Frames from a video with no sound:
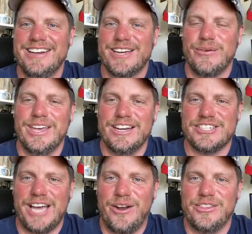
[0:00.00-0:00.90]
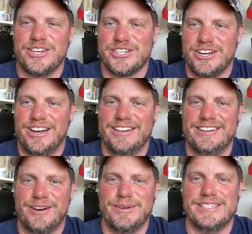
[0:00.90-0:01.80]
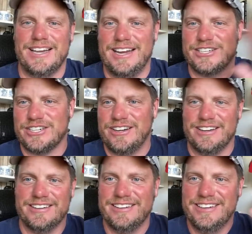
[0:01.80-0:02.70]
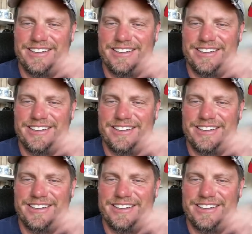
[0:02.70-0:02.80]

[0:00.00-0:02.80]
Can we get a shout out to Sean? Everybody say hi to Sean.